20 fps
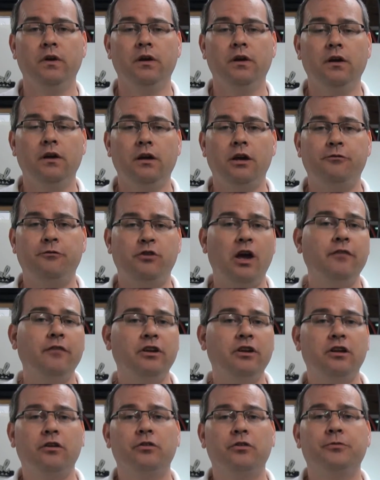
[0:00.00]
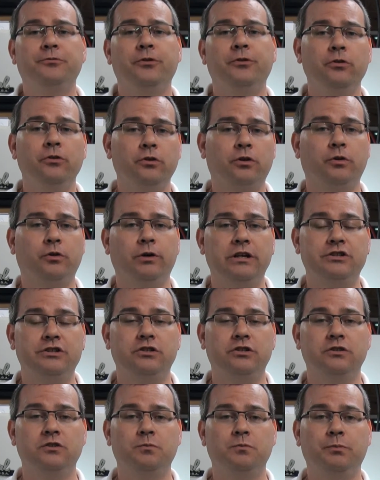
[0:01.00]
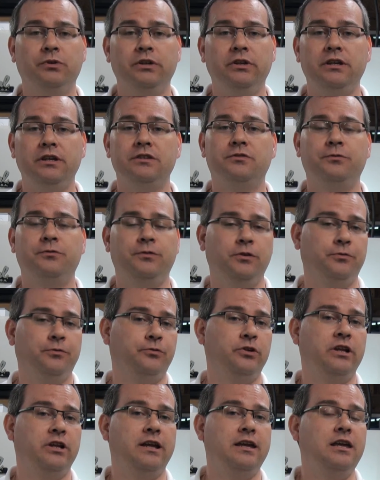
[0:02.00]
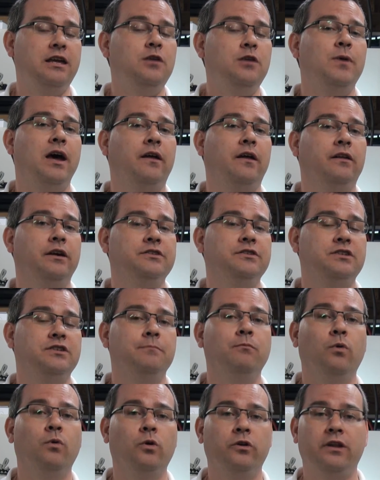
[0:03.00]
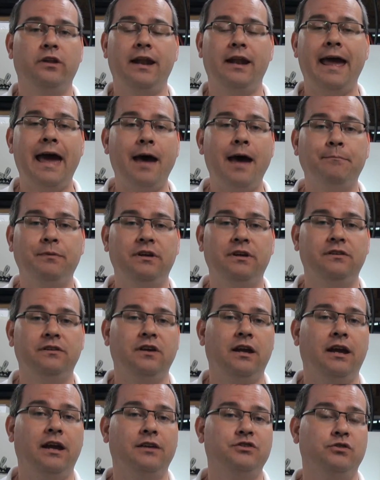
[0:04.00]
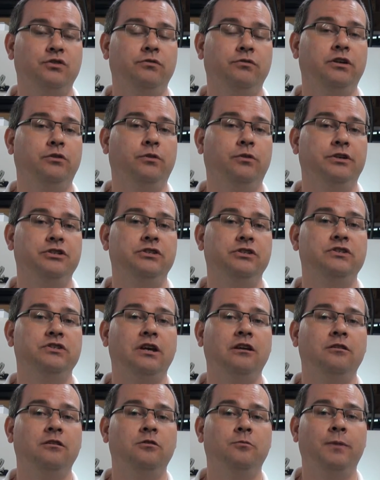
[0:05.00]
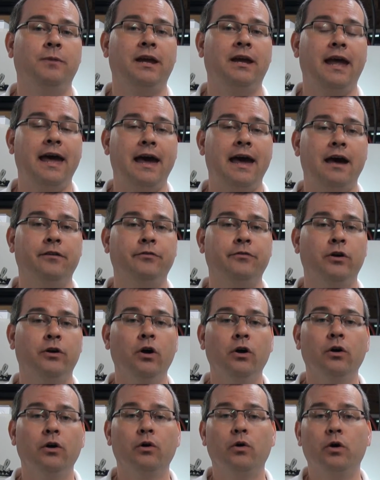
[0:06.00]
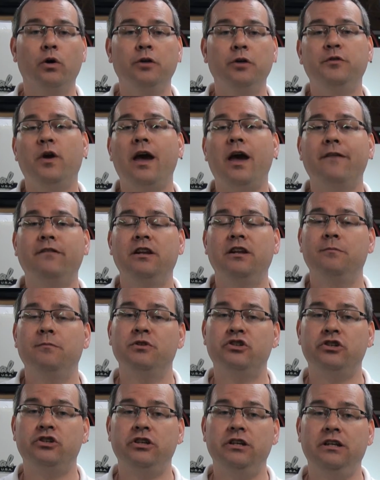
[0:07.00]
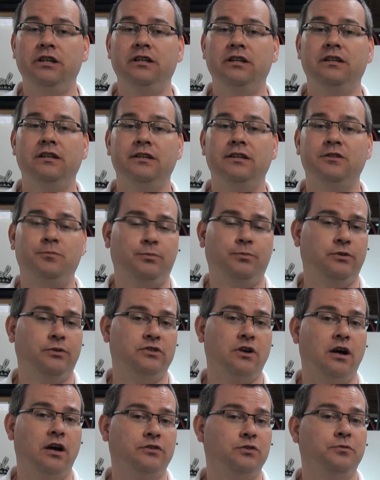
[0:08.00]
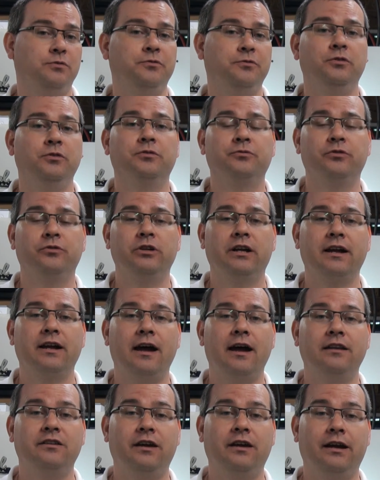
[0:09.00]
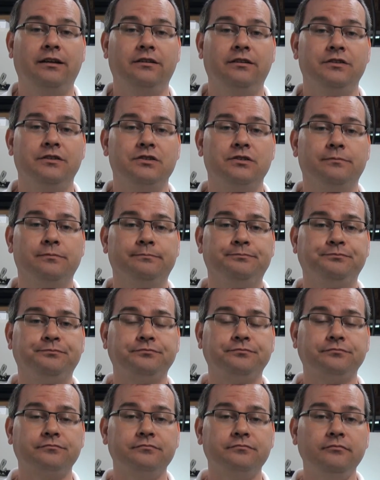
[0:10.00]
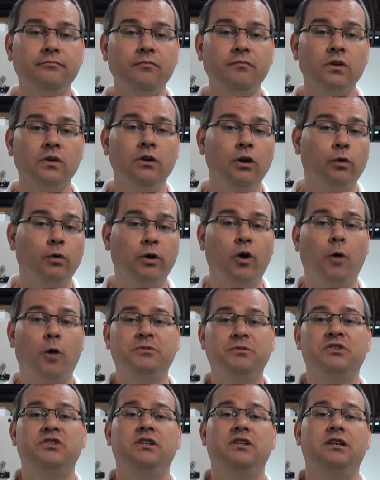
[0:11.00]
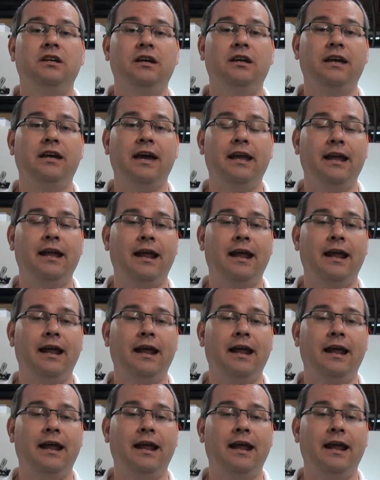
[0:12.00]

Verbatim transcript: If you have any other further questions, please feel free to email us. I'm more than happy to answer any questions that you may have. Or if you have any machining needs, please also feel free to contact us. We hope to see you again at